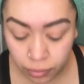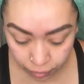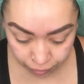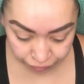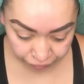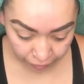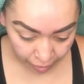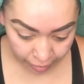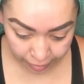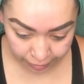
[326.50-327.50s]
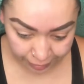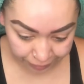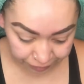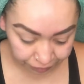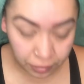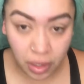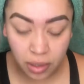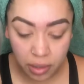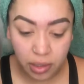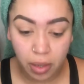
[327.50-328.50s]
I don't know.
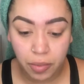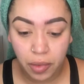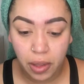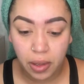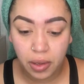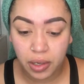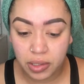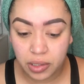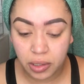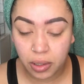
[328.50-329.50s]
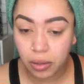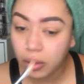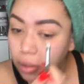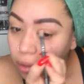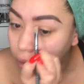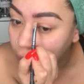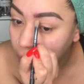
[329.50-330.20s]
Same thing, concealer.